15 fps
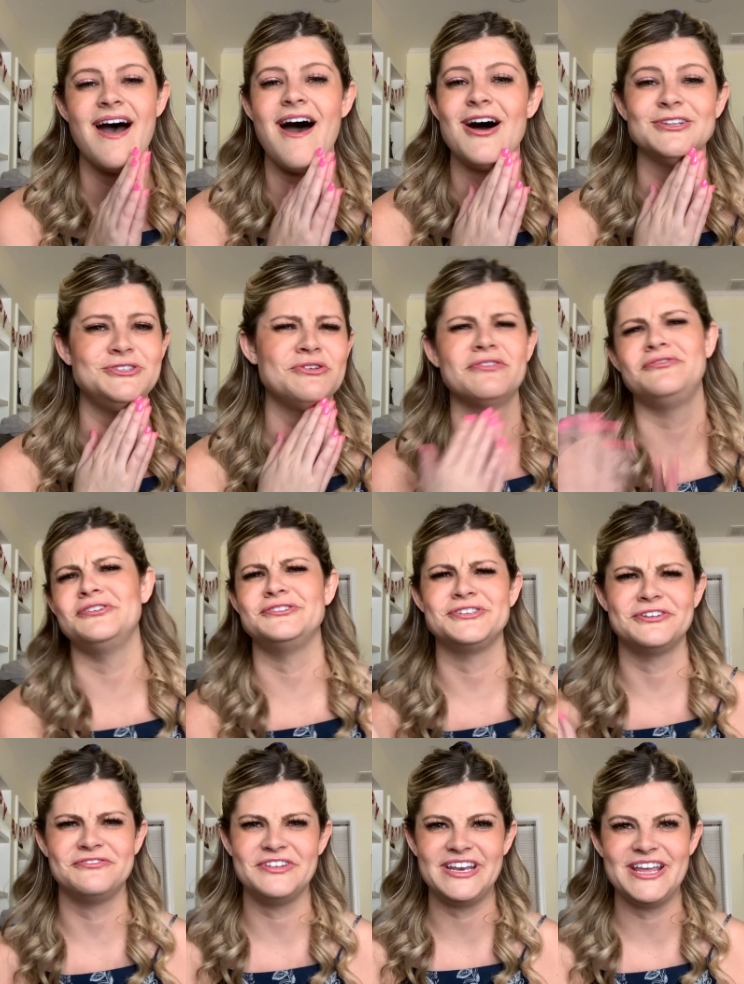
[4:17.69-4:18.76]
I'll do a
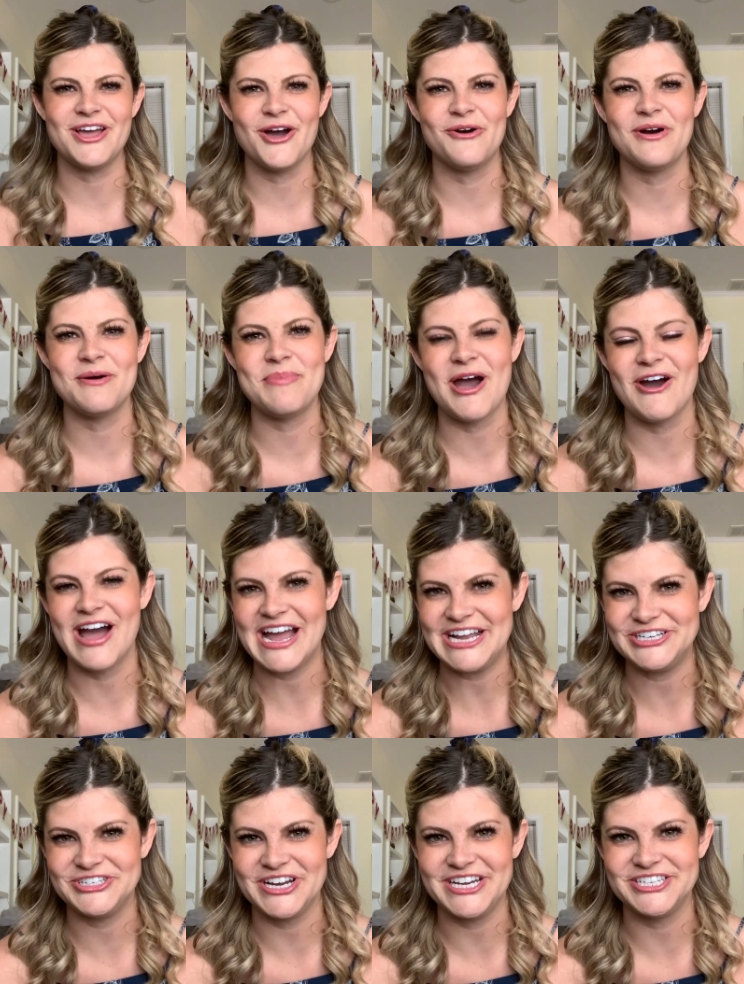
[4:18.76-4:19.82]
future video about
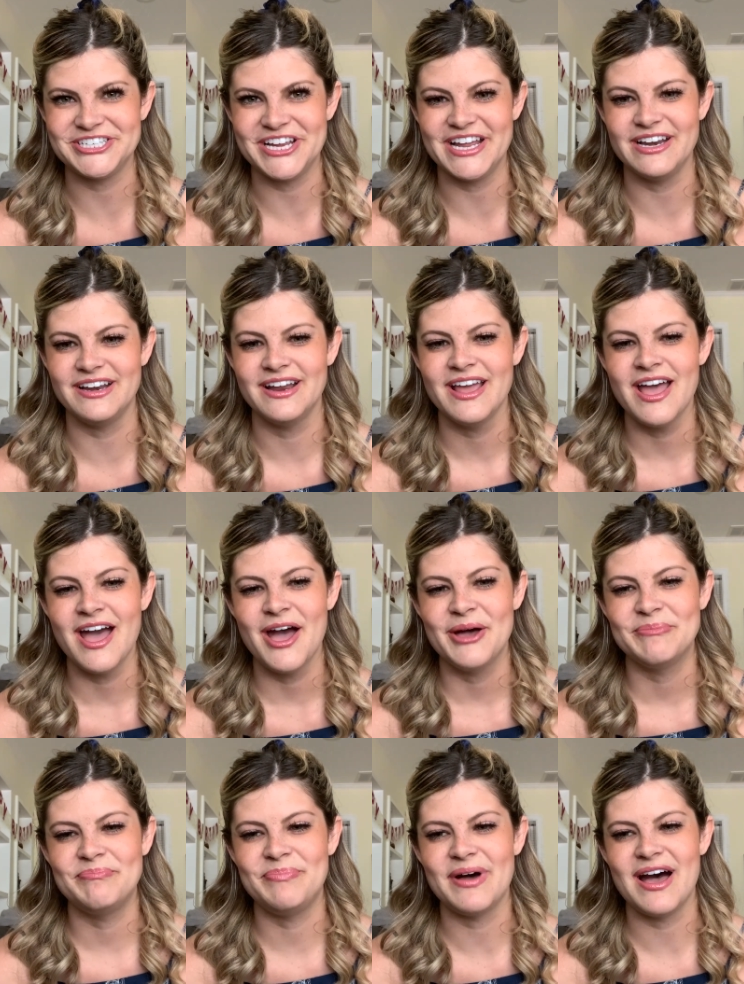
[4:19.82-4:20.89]
hydration,
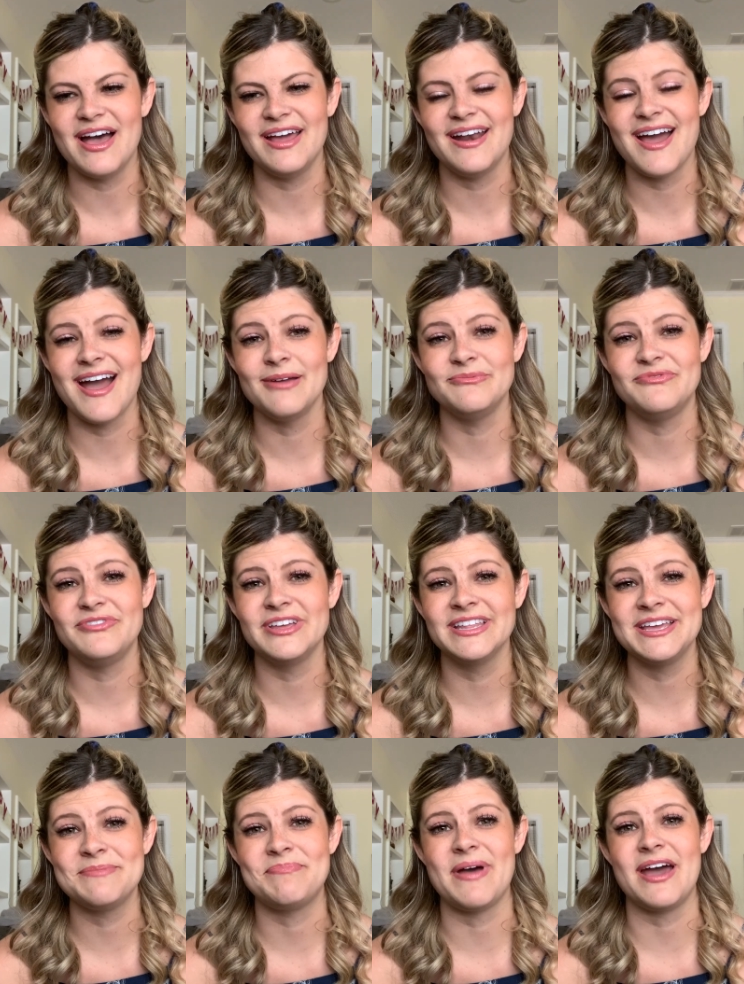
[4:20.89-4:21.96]
but I'm
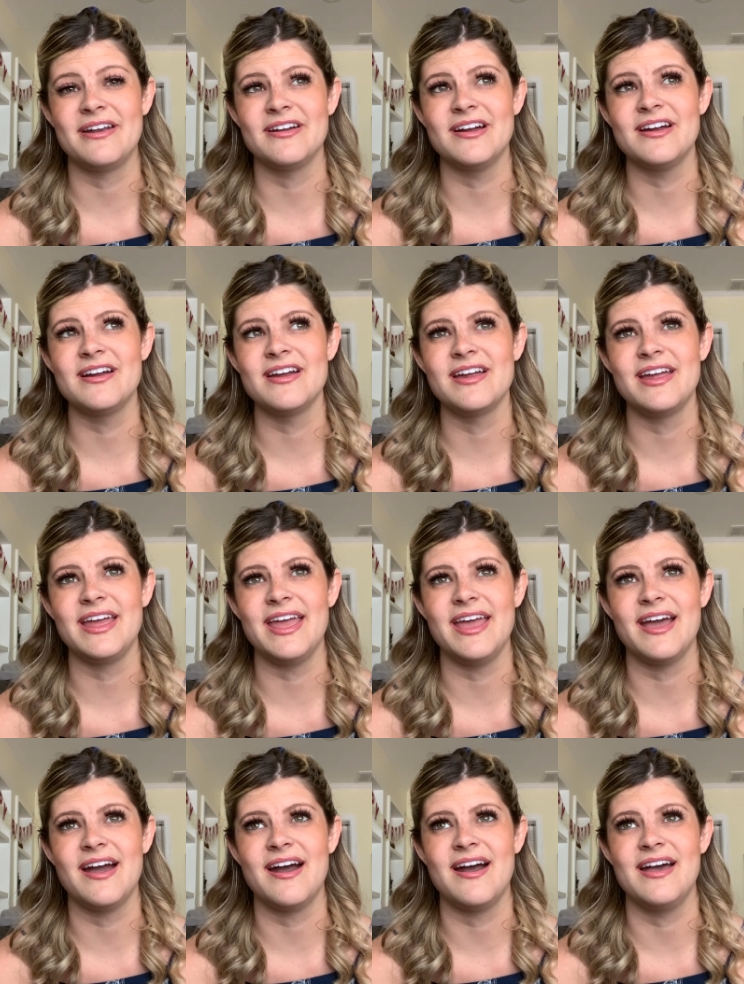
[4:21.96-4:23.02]
feeling better
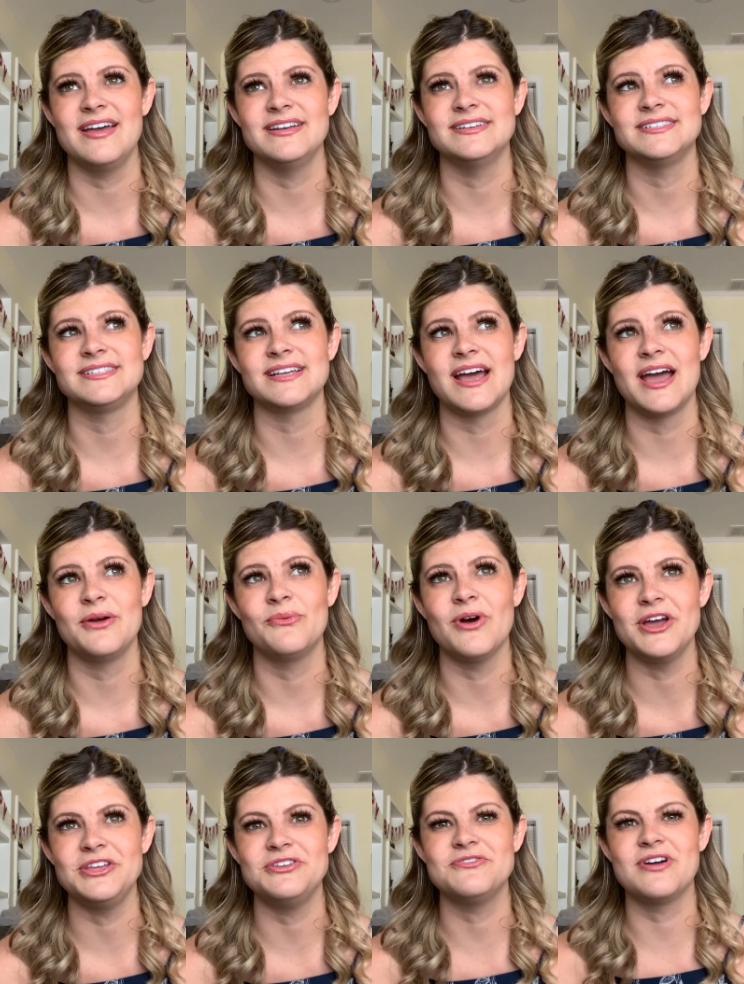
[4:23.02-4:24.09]
and I
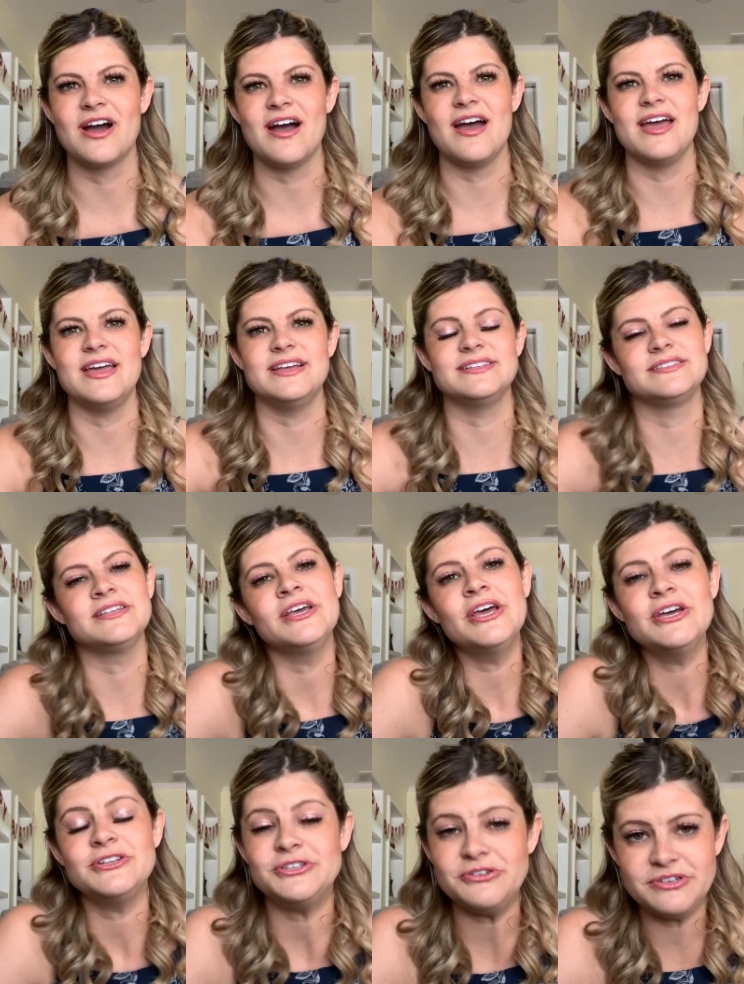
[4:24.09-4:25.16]
want you guys
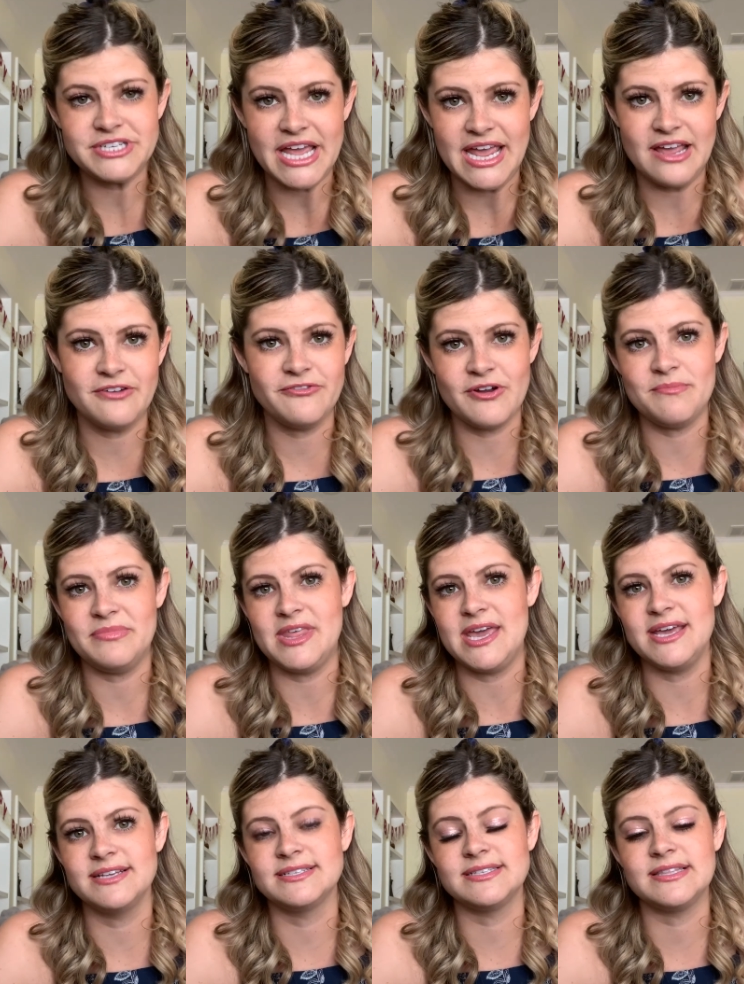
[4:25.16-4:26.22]
to take from
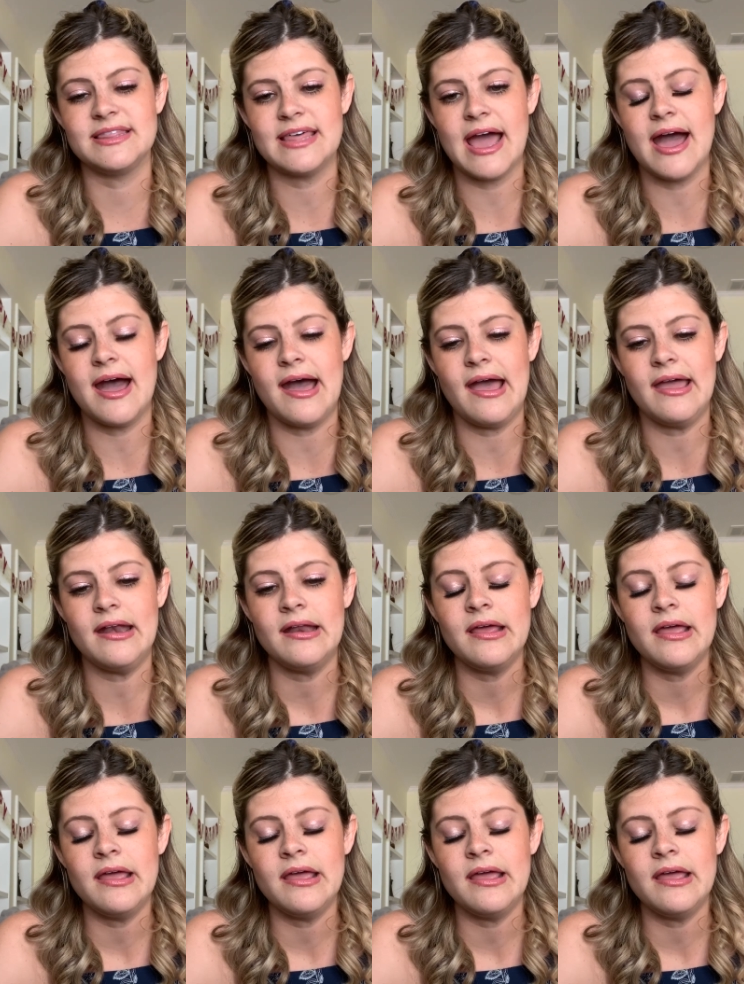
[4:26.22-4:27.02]
this that